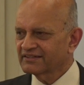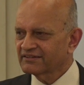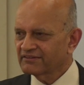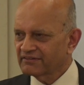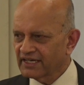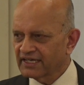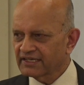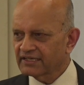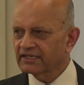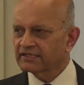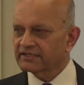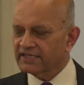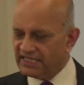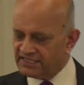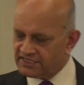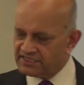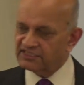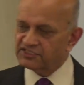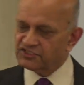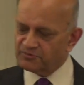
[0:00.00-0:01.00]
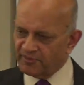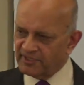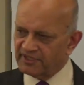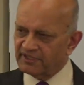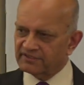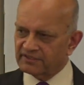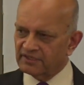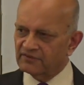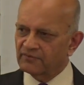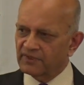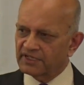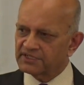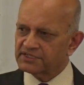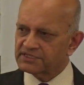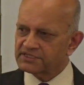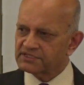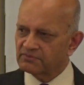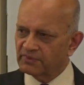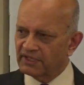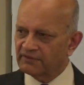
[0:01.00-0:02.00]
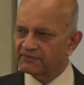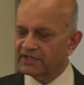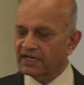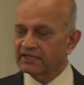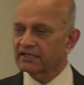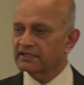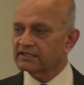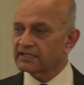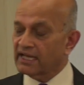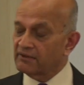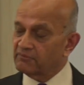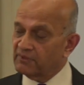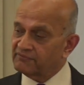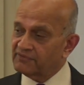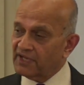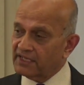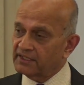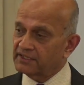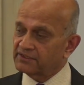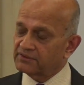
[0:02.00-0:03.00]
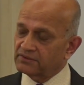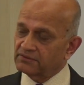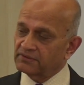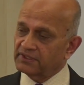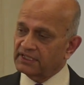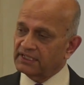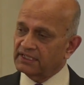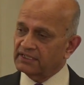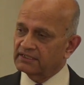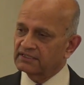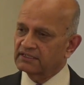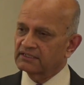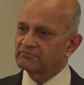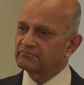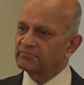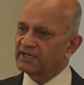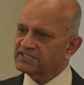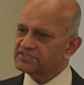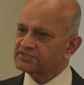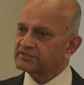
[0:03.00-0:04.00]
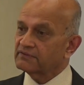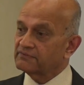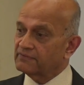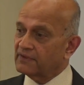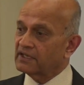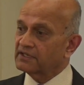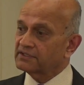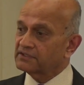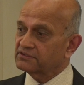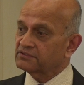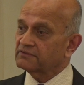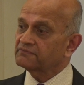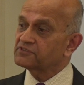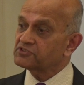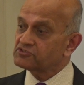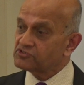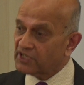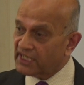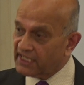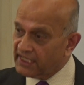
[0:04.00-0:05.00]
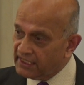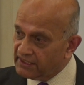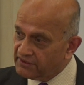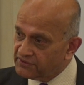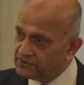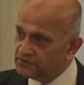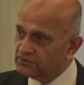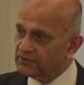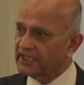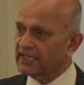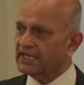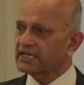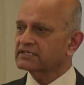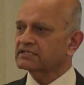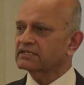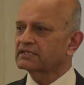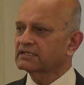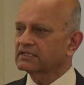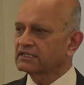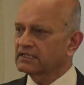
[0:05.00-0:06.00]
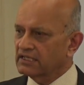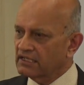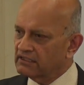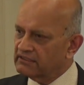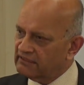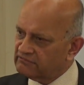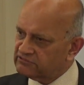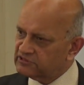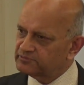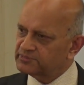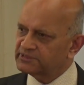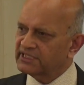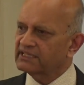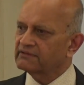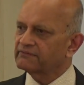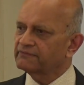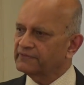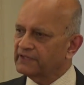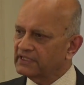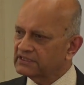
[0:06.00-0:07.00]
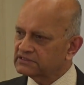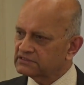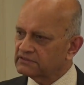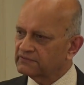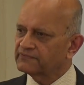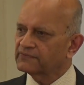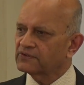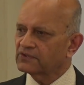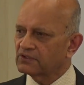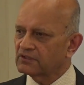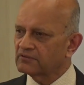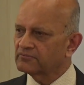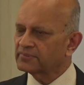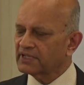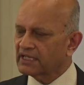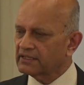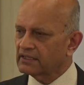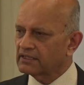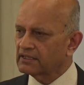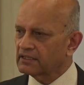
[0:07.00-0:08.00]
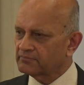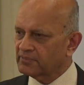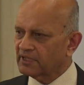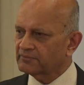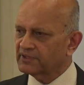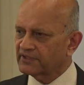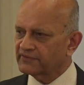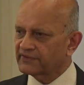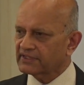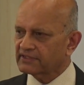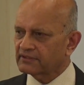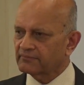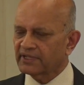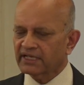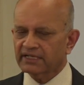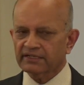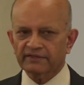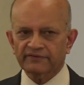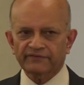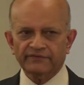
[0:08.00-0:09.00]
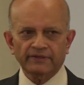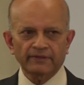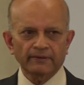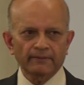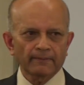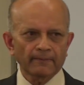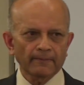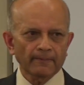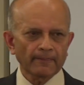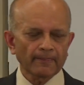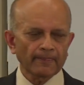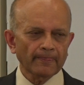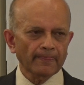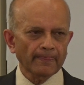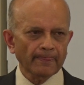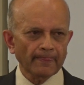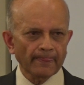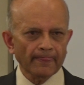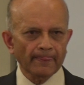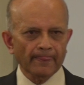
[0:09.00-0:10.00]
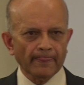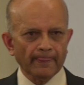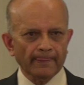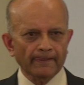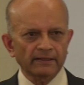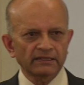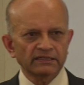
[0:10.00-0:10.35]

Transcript: Right? That's the spirit in which we've done it, and we've done it to the best advantage of trying to get a level playing field for public sector banks.